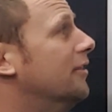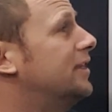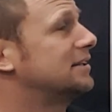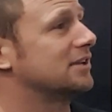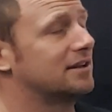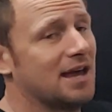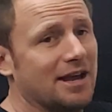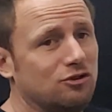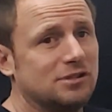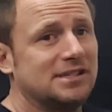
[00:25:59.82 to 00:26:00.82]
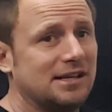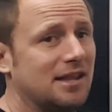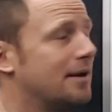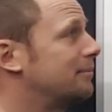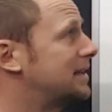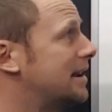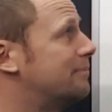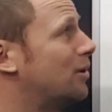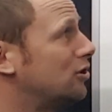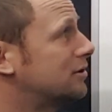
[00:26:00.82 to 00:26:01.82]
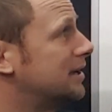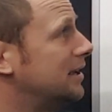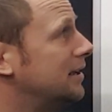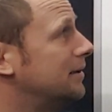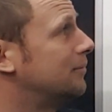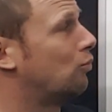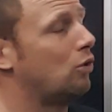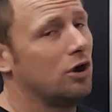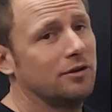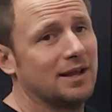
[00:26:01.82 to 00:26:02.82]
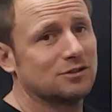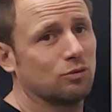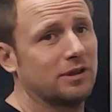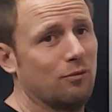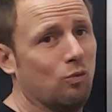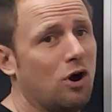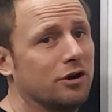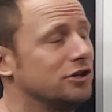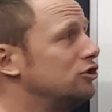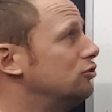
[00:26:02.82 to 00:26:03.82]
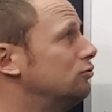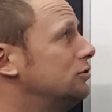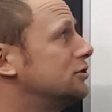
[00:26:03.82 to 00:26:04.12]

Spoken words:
things like that, you see them get bulky. One, that's what they want to do,